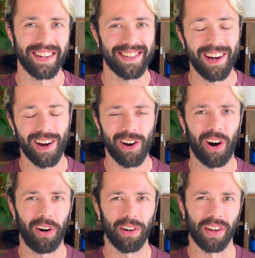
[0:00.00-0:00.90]
It's not
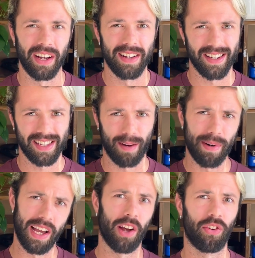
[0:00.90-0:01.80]
called somebody
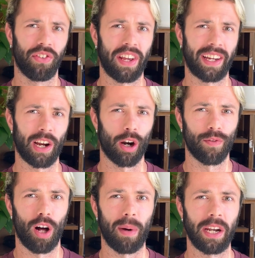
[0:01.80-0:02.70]
else will take care of
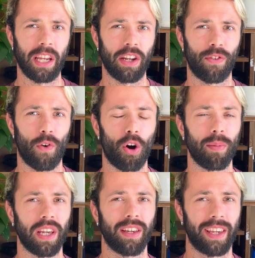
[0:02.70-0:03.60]
all my needs for
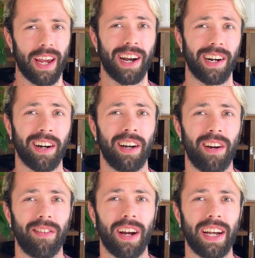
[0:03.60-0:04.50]
me care,
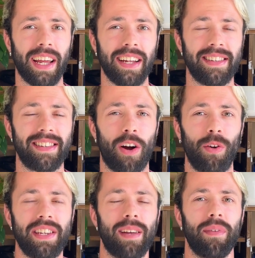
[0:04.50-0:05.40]
right? It's only
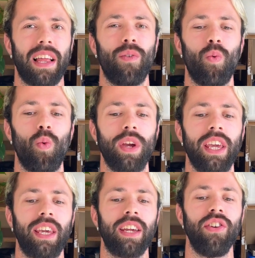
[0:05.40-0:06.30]
something that we
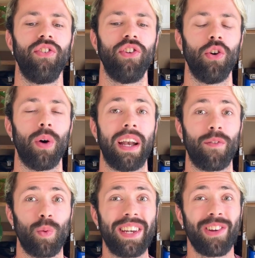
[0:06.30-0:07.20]
can do. And if
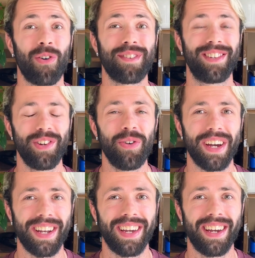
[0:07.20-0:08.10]
we don't do
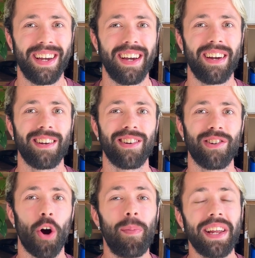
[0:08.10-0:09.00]
it,
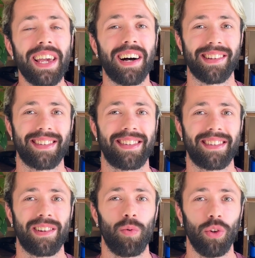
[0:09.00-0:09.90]
nobody else
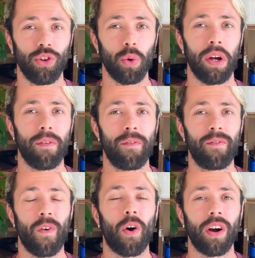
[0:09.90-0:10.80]
will do it
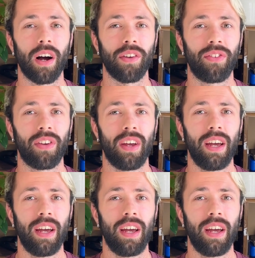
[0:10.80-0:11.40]
for us.